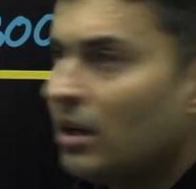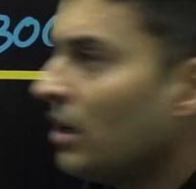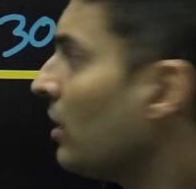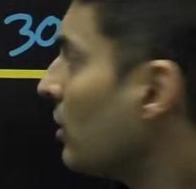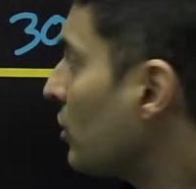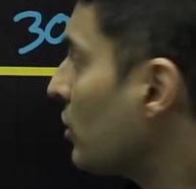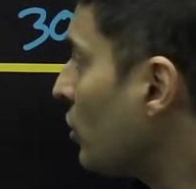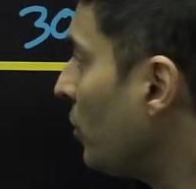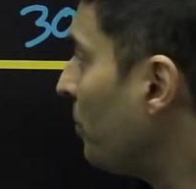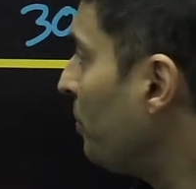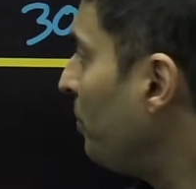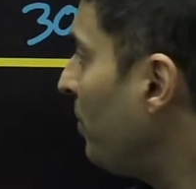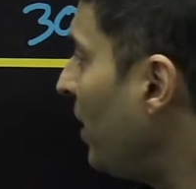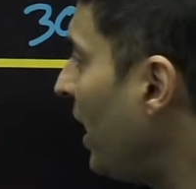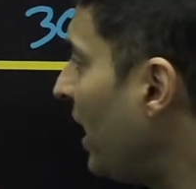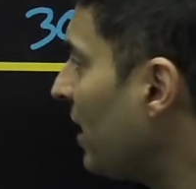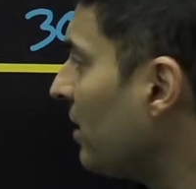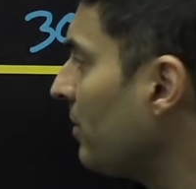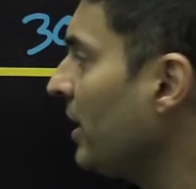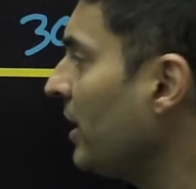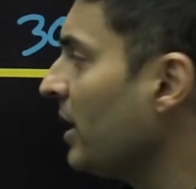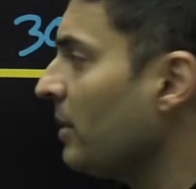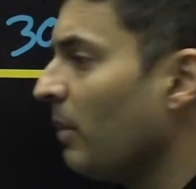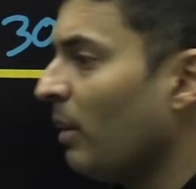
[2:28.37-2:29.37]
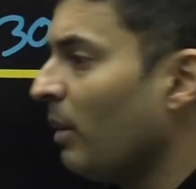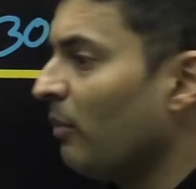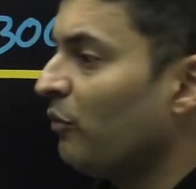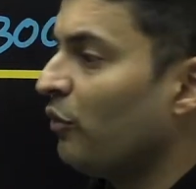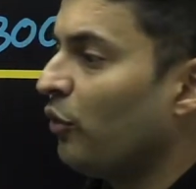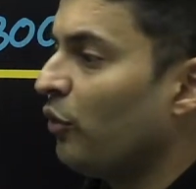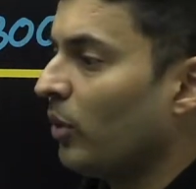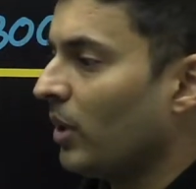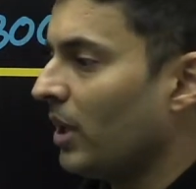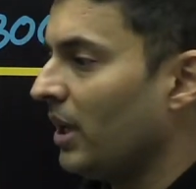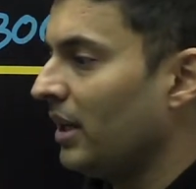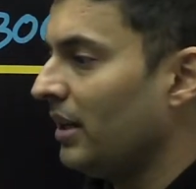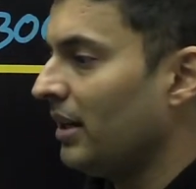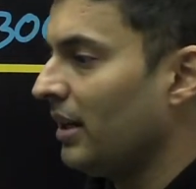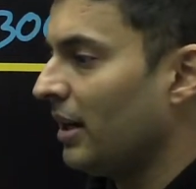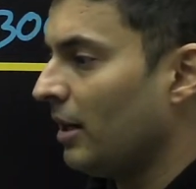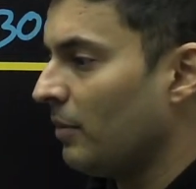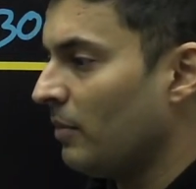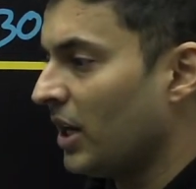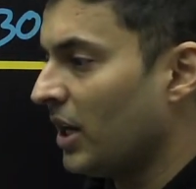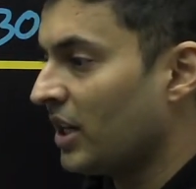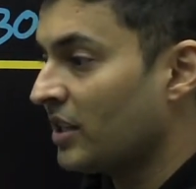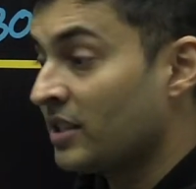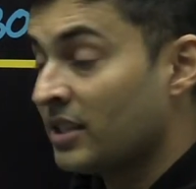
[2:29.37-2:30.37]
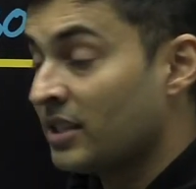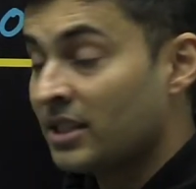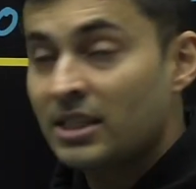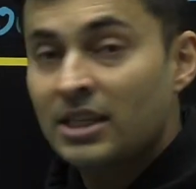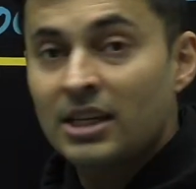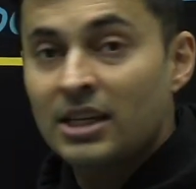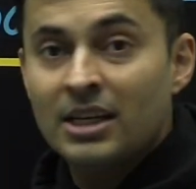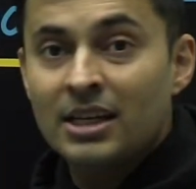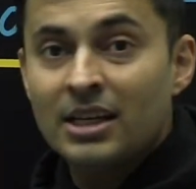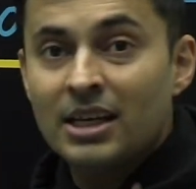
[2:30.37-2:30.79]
So bare minimum 400 marks.